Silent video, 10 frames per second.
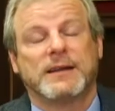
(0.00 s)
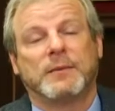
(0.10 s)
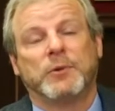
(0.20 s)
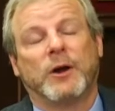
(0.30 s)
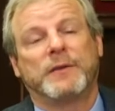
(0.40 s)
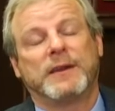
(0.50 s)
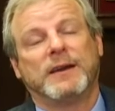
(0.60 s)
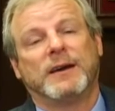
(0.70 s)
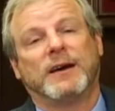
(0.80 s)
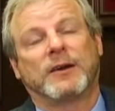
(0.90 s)
that I brought
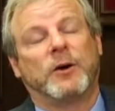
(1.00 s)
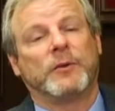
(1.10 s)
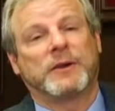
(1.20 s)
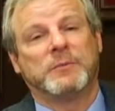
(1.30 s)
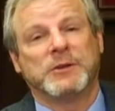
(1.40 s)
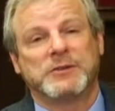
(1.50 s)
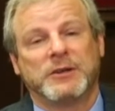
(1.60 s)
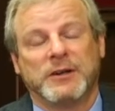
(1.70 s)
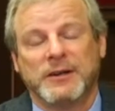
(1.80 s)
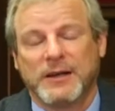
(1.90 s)
the, I called the
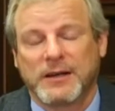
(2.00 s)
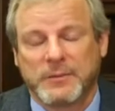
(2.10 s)
Commissioner